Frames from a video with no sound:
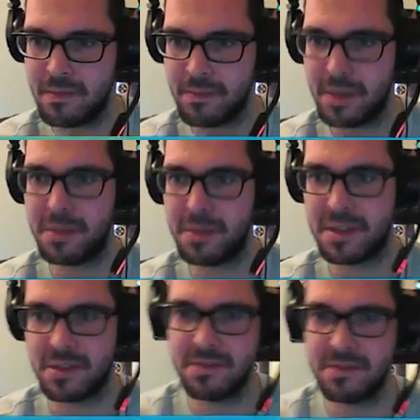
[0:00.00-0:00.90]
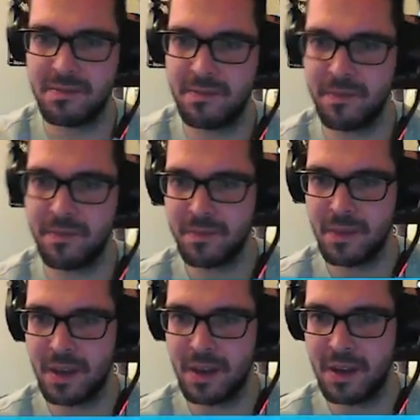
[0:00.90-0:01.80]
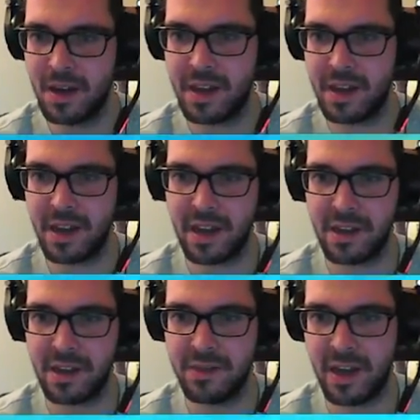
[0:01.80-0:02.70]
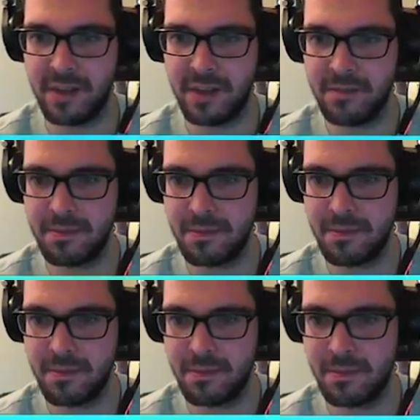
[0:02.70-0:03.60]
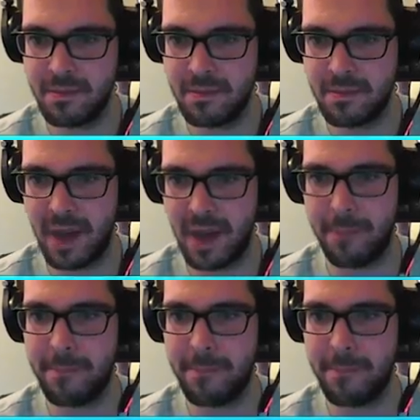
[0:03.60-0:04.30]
Pin Missile. I think I can live that. Yeah.